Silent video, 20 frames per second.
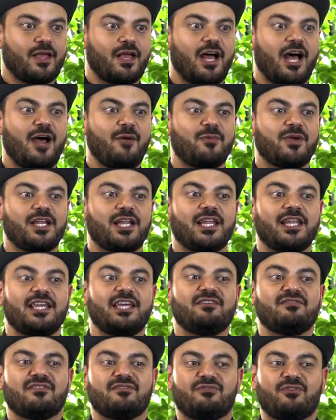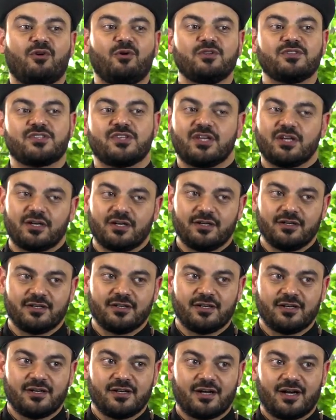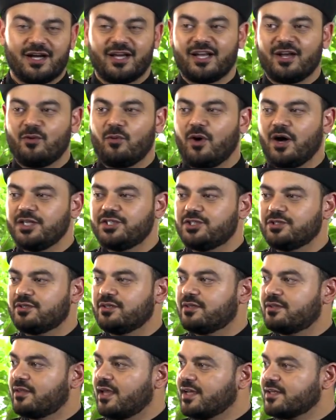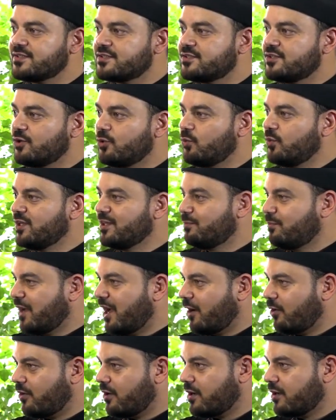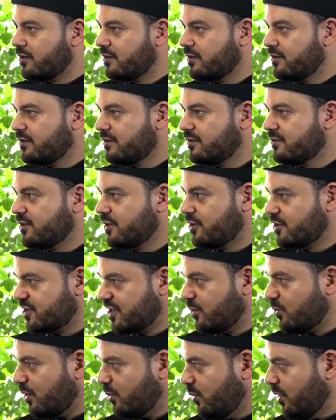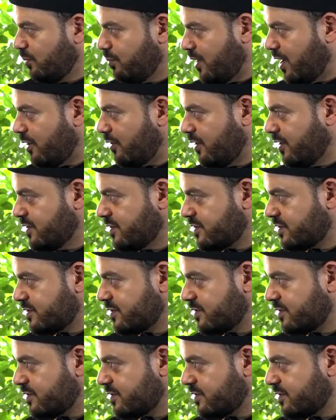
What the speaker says: I'm going to leave the phones here and I want you to test your willpower. You understand what willpower is?